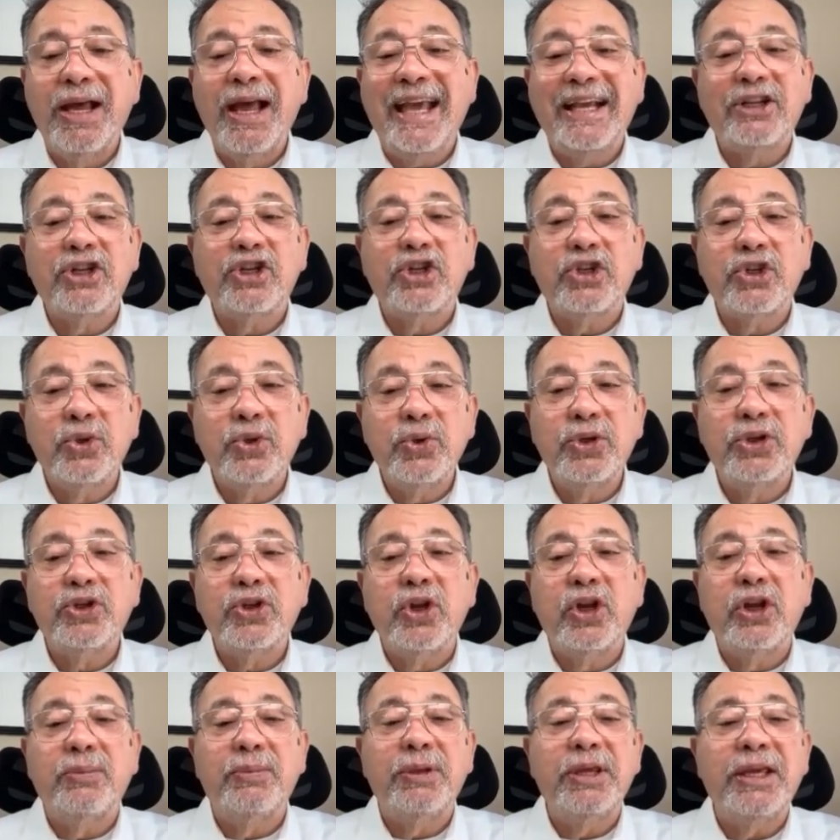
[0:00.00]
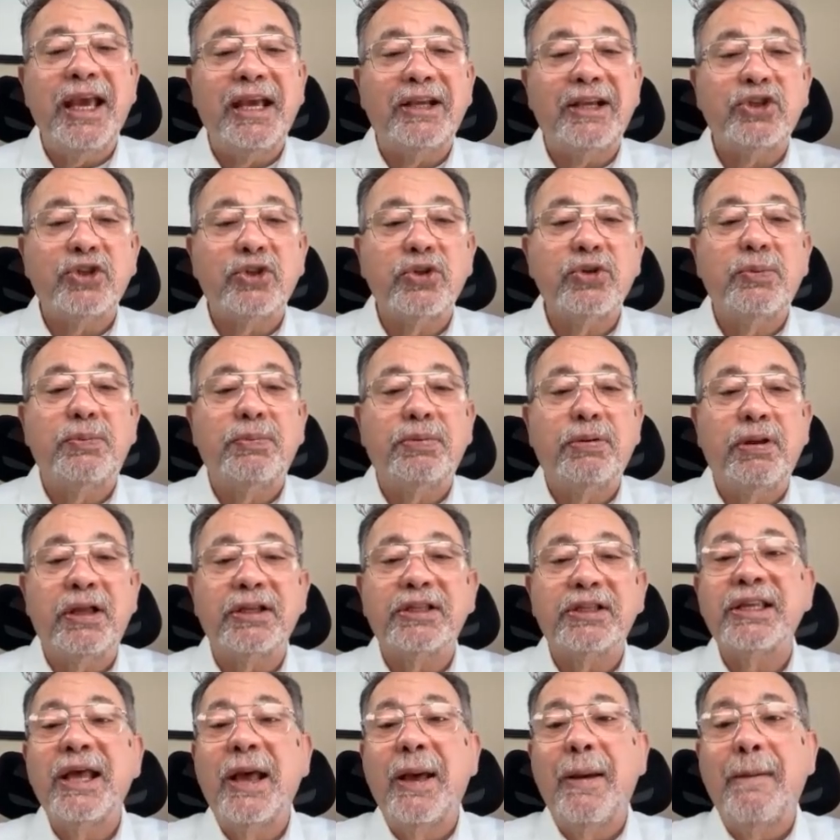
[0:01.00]
x2 is going to be x2
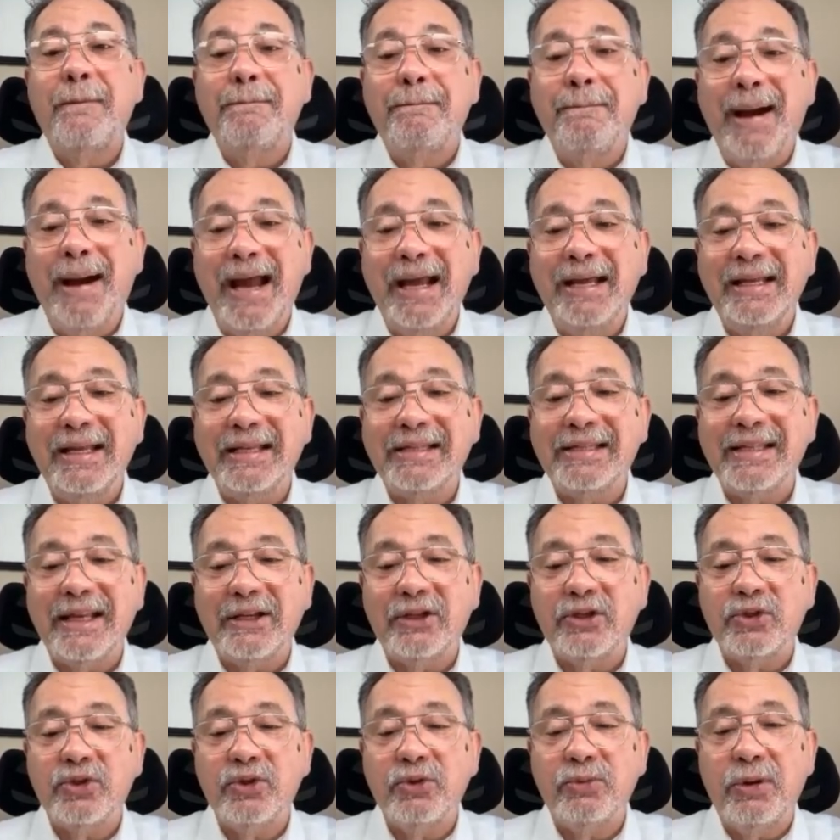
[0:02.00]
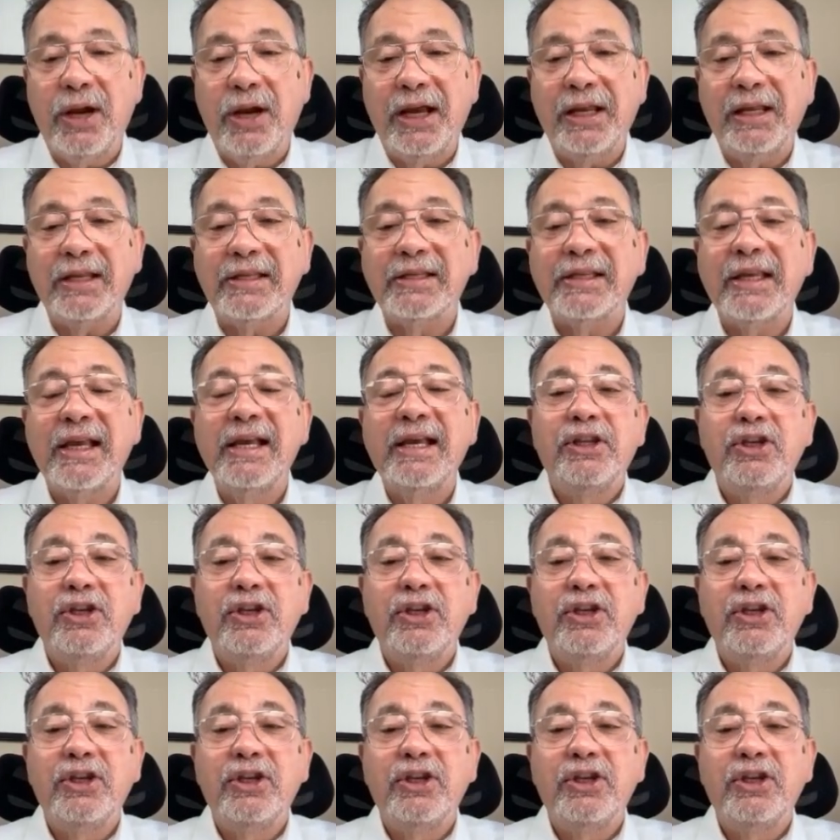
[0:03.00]
plus minus x2 minus.